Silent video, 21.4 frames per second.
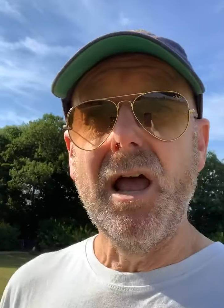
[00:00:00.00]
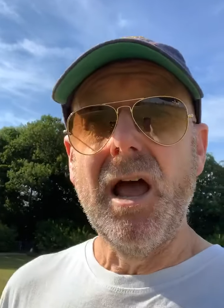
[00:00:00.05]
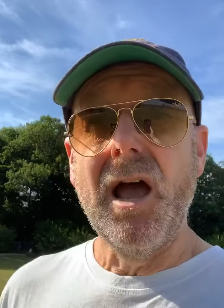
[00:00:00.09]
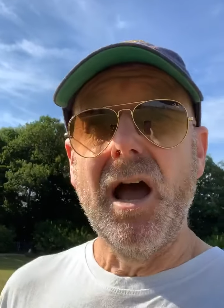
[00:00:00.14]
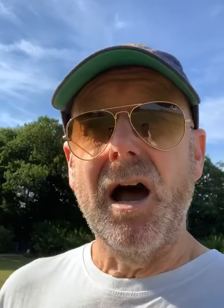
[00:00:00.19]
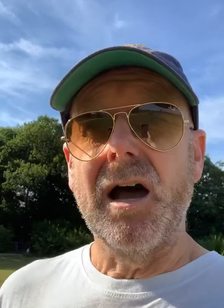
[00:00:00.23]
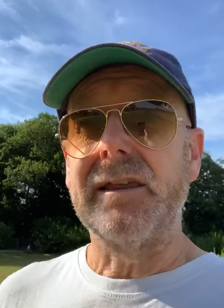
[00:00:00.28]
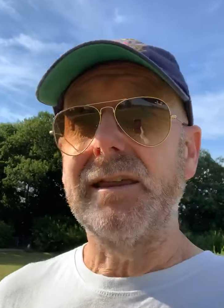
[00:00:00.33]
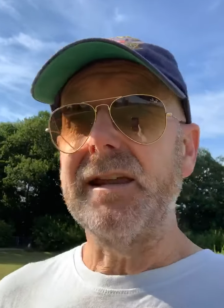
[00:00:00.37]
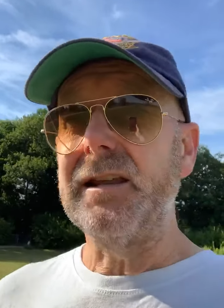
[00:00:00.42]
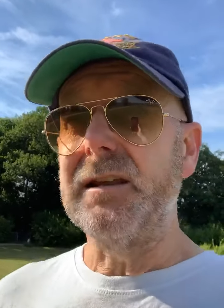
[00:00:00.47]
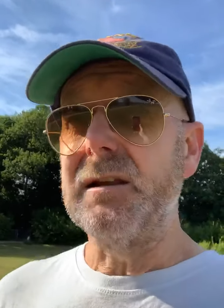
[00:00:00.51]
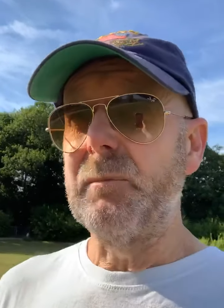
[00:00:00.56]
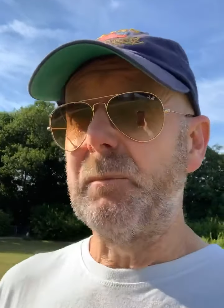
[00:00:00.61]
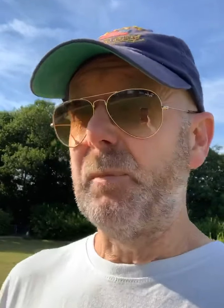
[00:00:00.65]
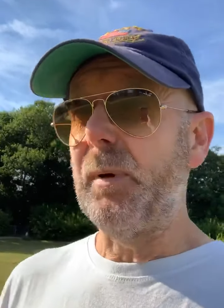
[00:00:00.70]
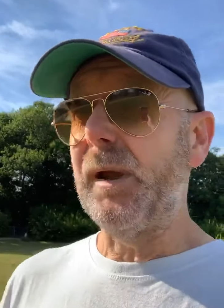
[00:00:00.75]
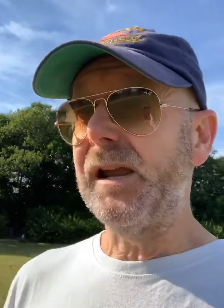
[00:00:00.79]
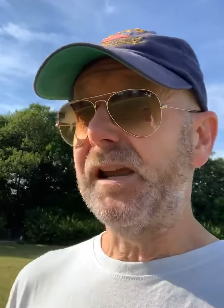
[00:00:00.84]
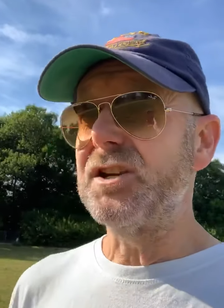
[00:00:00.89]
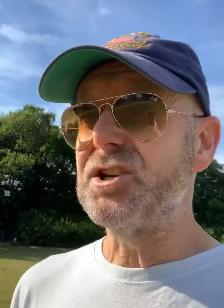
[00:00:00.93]
I think the
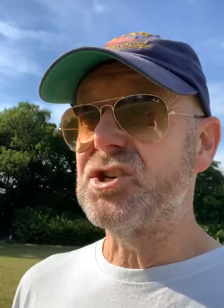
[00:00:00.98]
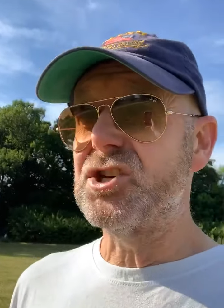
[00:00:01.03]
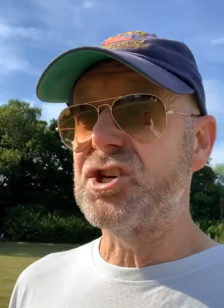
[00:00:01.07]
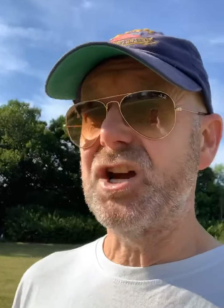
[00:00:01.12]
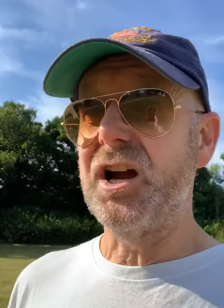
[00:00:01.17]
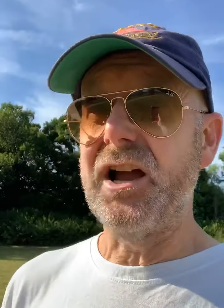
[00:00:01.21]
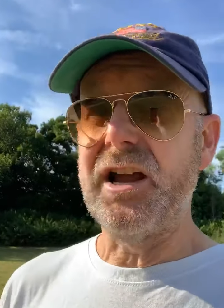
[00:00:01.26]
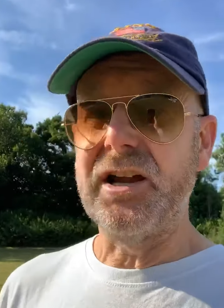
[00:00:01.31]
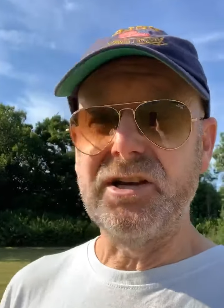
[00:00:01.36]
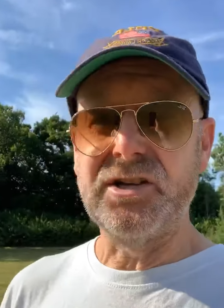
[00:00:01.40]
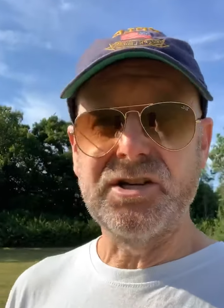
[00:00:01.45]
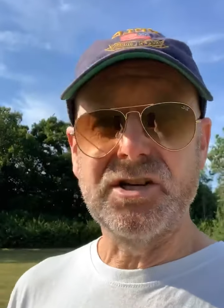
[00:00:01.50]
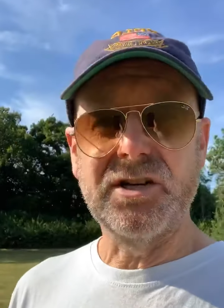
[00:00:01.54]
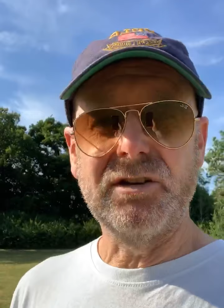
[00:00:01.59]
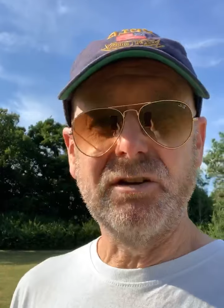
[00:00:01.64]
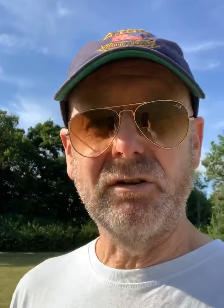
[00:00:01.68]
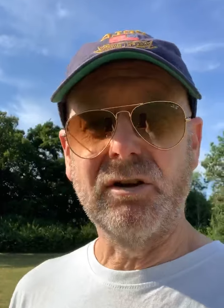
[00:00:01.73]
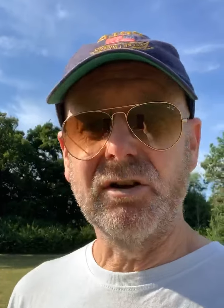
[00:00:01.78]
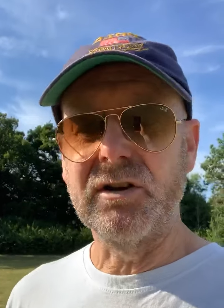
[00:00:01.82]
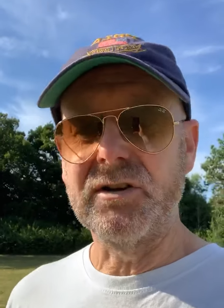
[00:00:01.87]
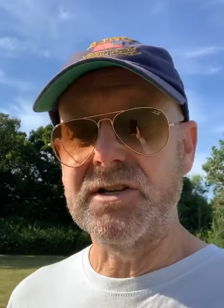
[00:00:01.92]
biggest change
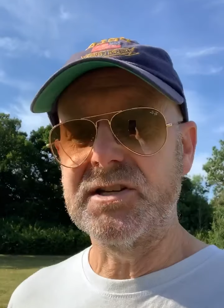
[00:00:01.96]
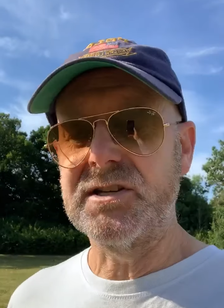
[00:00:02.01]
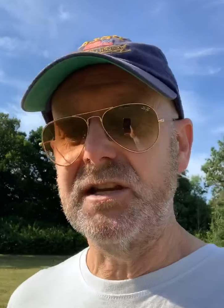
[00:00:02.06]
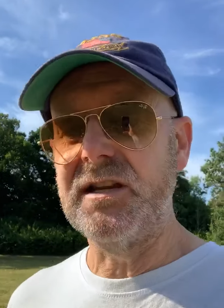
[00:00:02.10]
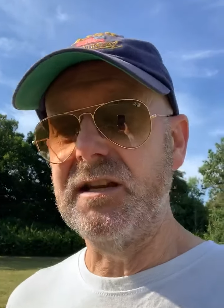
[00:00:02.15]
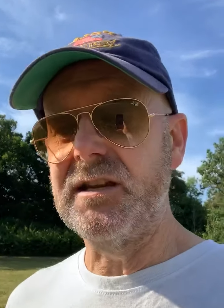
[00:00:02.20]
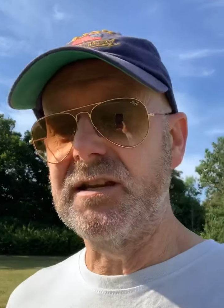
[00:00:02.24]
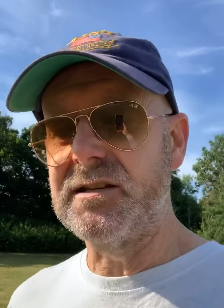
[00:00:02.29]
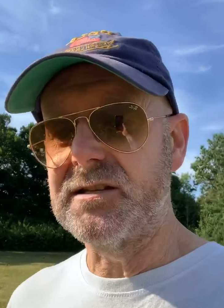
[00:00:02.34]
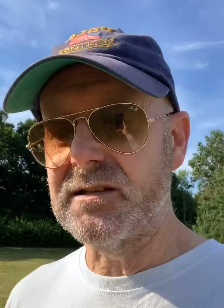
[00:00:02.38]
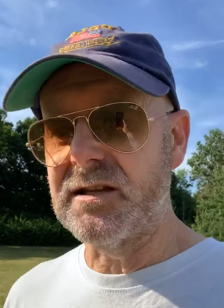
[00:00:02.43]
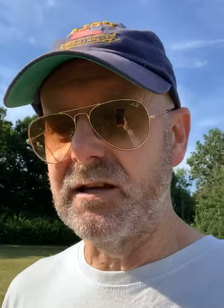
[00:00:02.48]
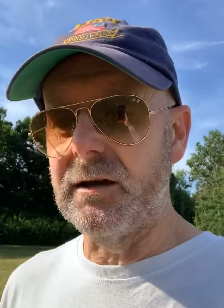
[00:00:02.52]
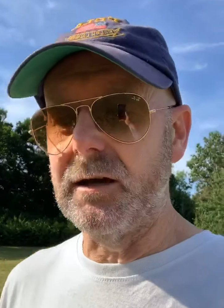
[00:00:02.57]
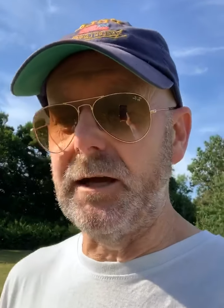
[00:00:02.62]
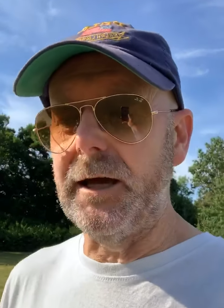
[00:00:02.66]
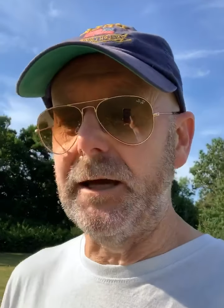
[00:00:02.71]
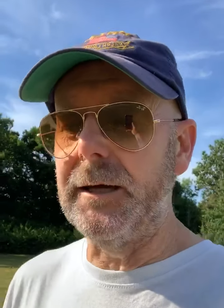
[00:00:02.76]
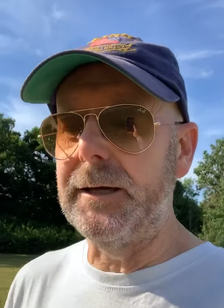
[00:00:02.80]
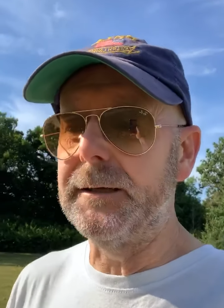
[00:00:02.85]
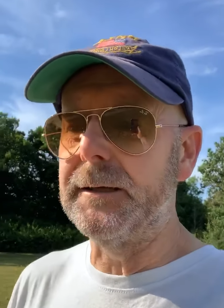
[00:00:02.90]
you're going to see is
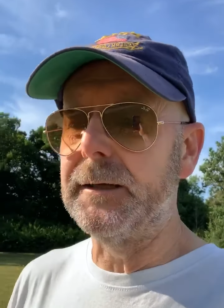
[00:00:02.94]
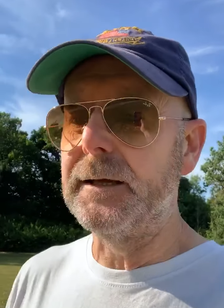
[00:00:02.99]
that